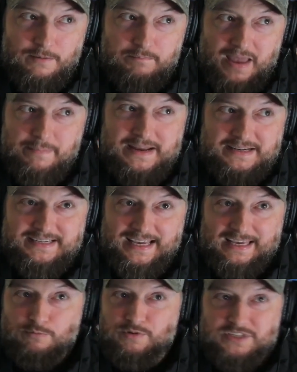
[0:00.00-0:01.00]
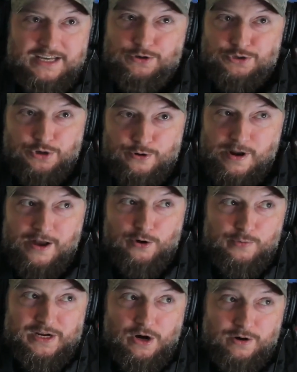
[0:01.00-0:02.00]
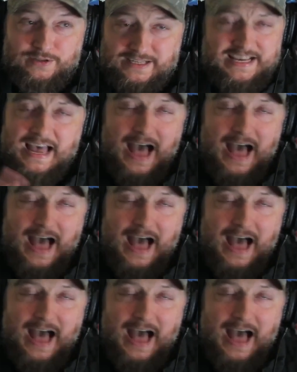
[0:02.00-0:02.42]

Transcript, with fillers: Maybe Dickie was going to turn on her regardless.